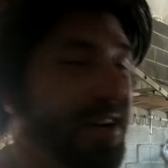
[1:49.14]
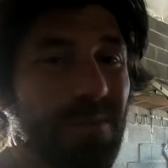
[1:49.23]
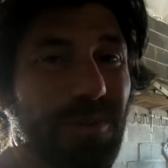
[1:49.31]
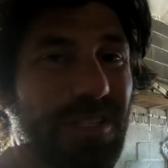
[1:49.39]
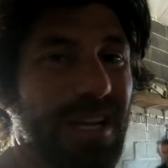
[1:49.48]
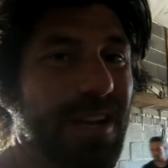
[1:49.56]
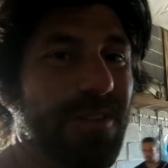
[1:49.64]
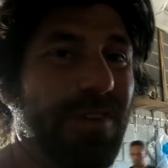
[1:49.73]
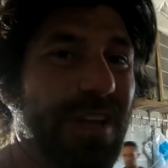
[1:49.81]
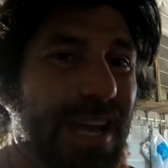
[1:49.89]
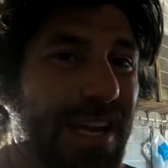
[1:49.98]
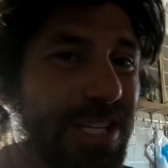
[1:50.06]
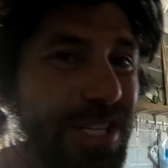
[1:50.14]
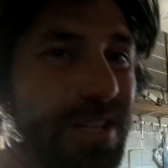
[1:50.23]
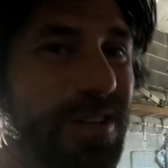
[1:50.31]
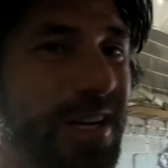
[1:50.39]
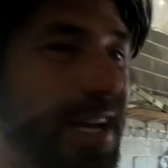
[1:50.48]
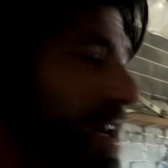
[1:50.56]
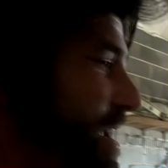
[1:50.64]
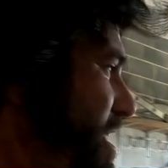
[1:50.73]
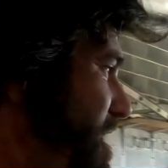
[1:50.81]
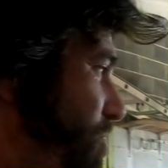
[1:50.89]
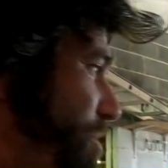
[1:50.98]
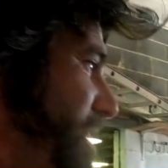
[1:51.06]
of numbers, identification on it.
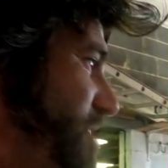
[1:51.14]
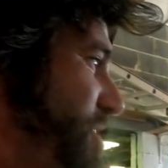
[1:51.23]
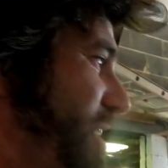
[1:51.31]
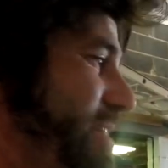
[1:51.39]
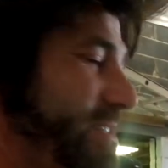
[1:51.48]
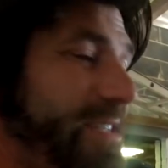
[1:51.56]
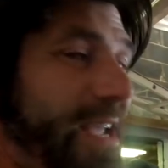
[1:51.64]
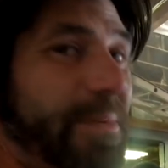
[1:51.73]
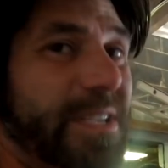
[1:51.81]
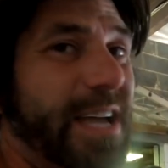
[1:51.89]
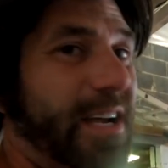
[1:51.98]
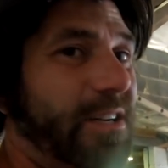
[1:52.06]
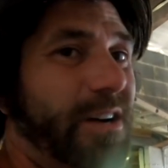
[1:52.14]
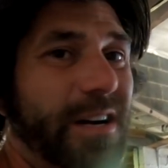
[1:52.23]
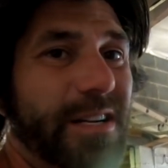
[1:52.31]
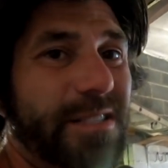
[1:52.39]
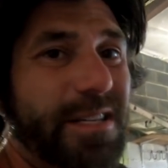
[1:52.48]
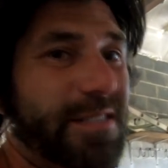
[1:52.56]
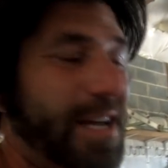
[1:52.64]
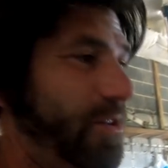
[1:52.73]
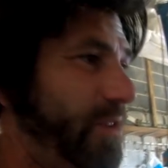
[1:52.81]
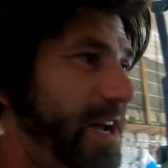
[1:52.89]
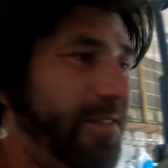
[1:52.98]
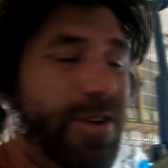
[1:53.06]
I wanna make sure I get the same exact harness because I
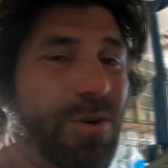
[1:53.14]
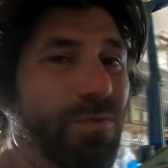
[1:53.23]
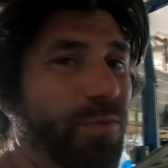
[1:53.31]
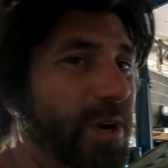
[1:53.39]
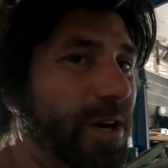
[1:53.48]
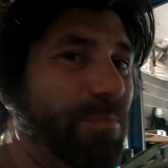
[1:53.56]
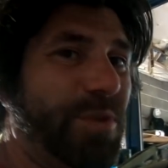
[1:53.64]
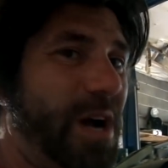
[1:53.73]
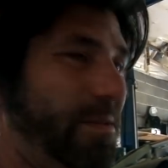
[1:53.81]
don't wanna have no weird